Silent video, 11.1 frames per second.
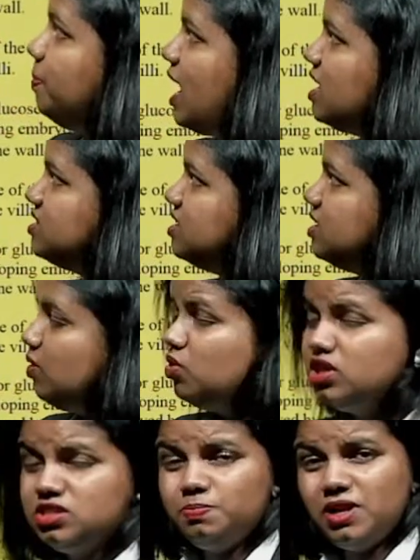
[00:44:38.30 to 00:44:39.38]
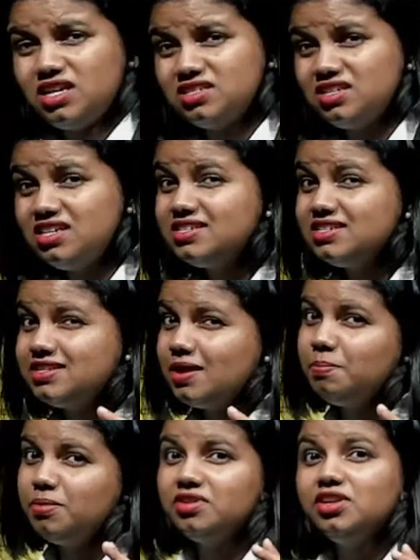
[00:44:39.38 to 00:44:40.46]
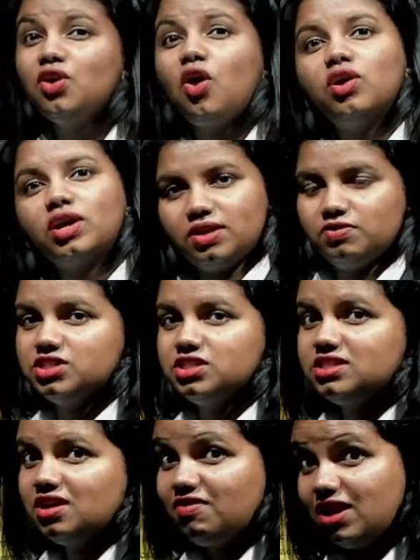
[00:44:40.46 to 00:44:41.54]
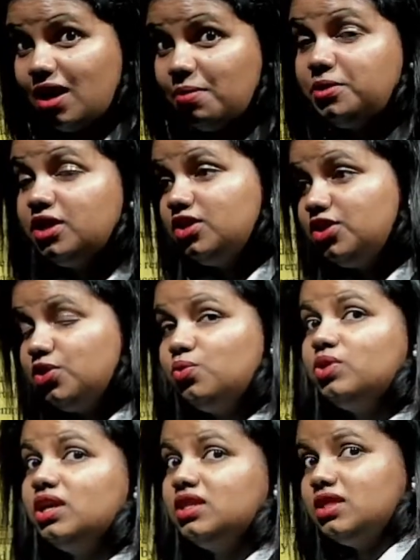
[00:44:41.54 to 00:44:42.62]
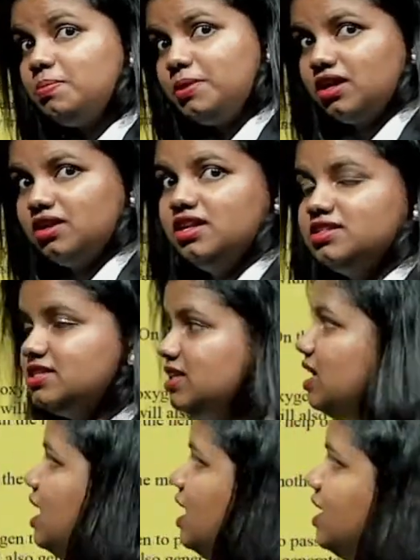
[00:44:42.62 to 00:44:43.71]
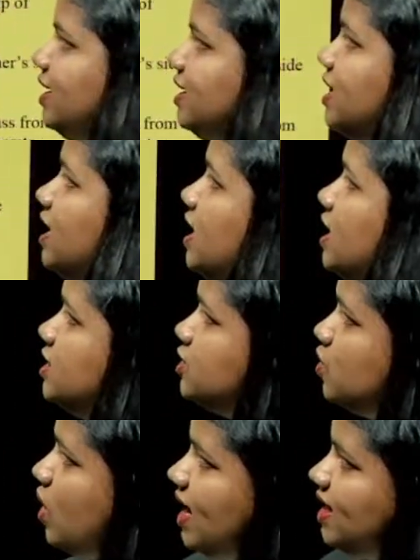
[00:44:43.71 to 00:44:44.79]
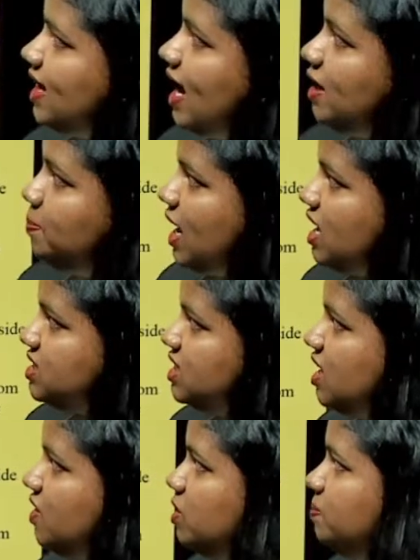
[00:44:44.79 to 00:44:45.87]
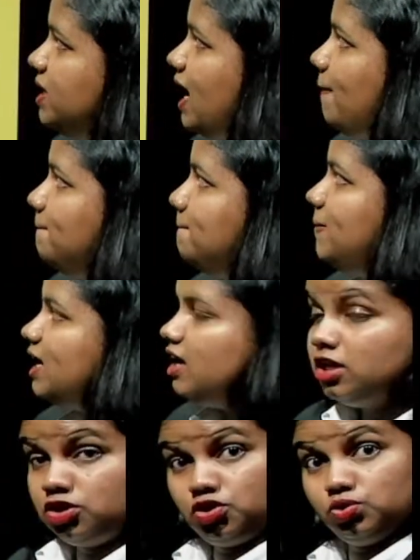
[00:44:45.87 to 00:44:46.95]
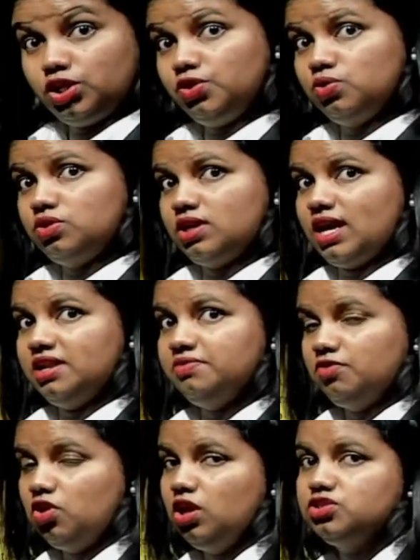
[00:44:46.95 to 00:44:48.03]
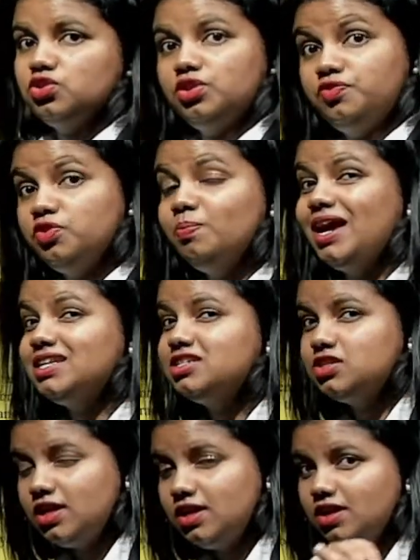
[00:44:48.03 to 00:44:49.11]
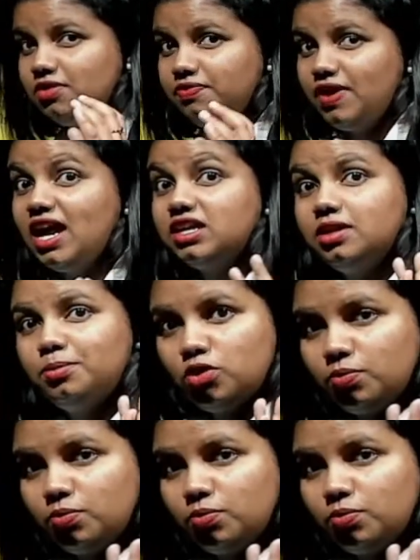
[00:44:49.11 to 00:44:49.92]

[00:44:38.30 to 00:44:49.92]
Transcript: placenta. What is placenta? It's a temporary organ which is developed during the pregnancy, right? So, and that placenta will be embedded to the uterine wall. So if you mentioned a fact about